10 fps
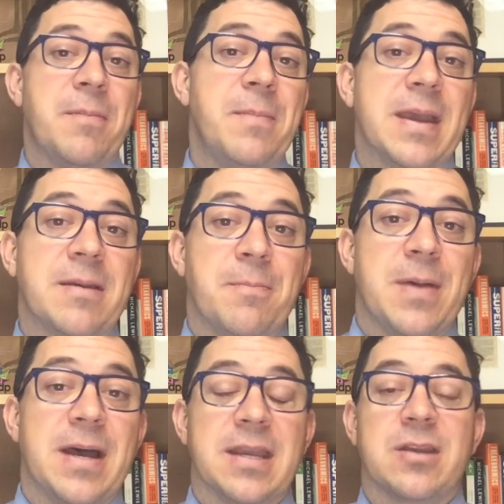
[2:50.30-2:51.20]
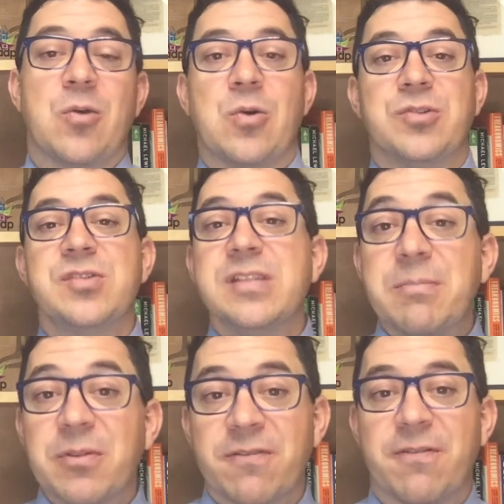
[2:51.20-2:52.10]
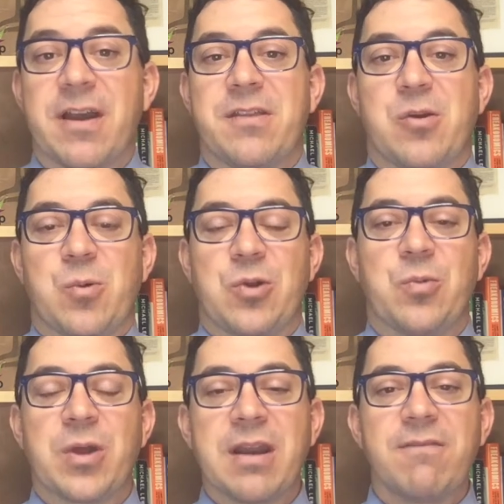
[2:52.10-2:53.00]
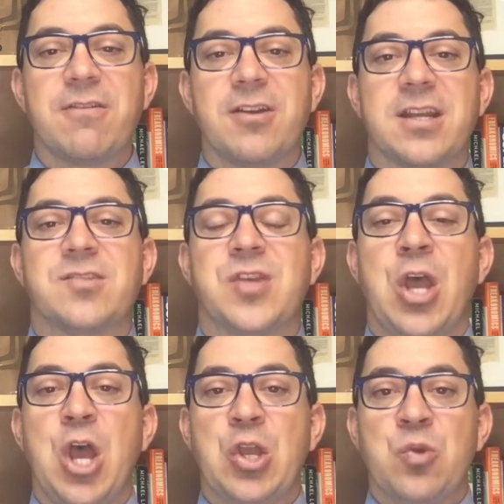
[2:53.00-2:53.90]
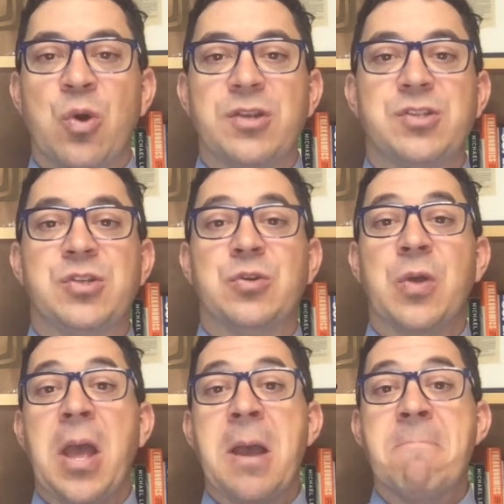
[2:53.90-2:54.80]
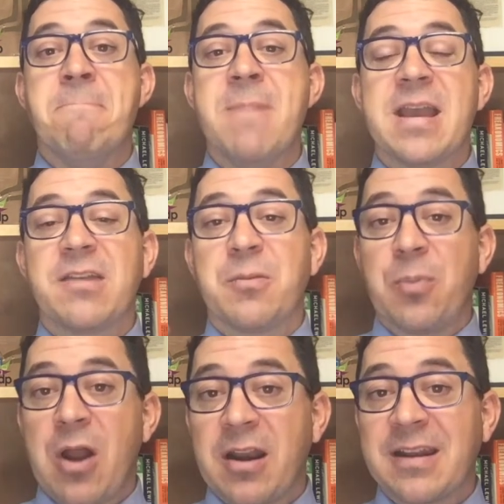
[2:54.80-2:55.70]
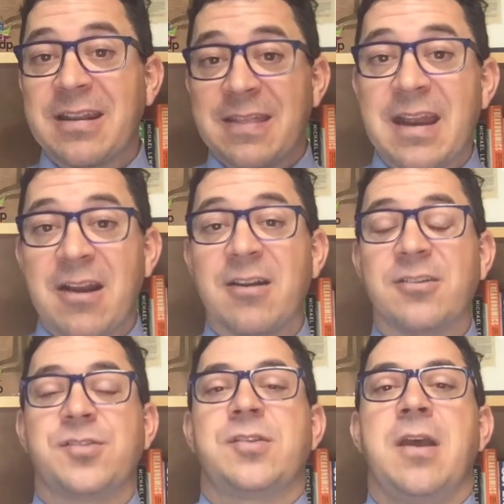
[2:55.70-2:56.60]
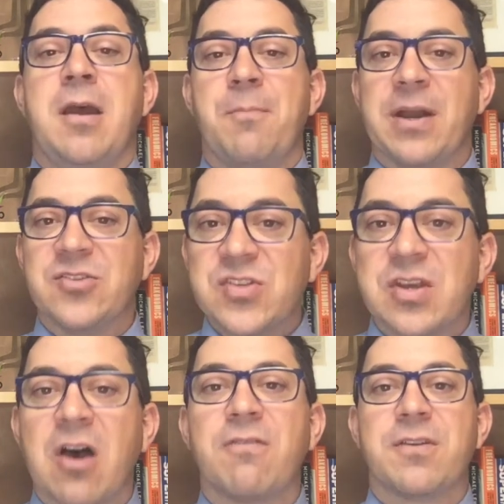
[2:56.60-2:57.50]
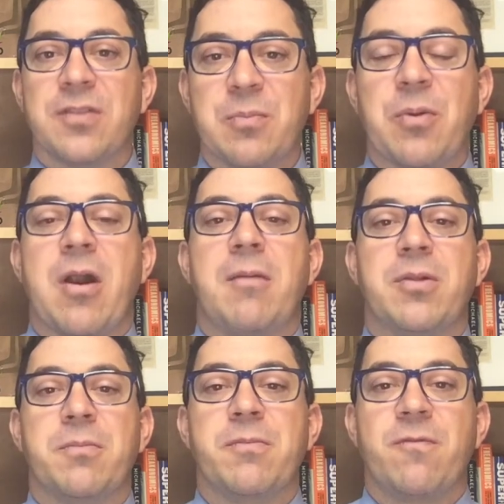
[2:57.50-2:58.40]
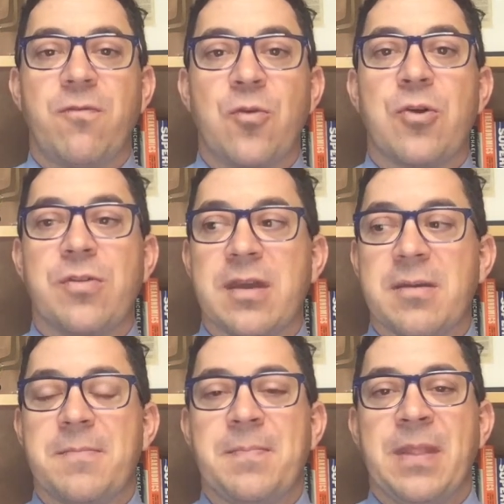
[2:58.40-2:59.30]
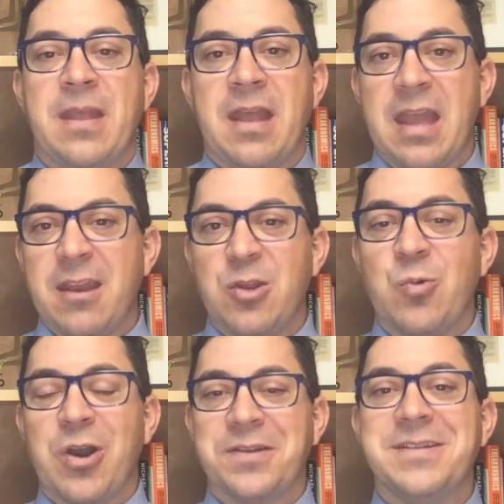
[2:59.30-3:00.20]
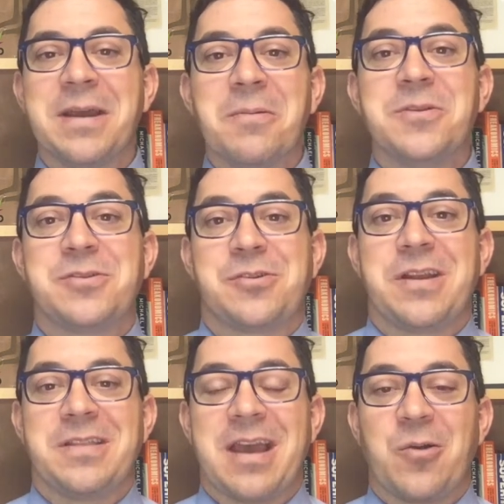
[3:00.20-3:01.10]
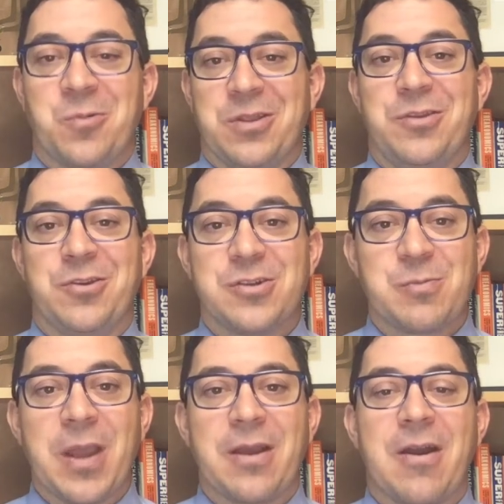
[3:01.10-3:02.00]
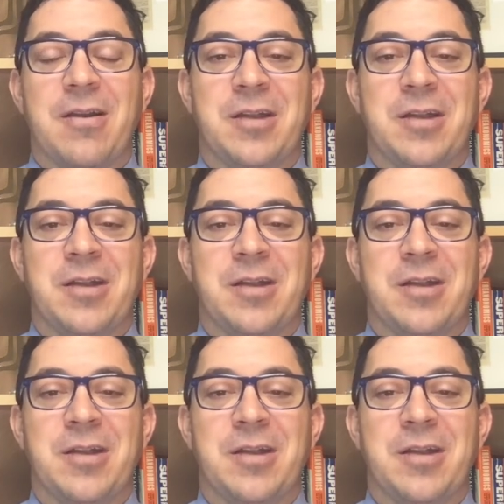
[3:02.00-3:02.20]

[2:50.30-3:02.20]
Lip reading: make money or simplify their world. Whatever it is, you want to make the product theirs by solving the problem for them. And you want to demonstrate that with your spec art.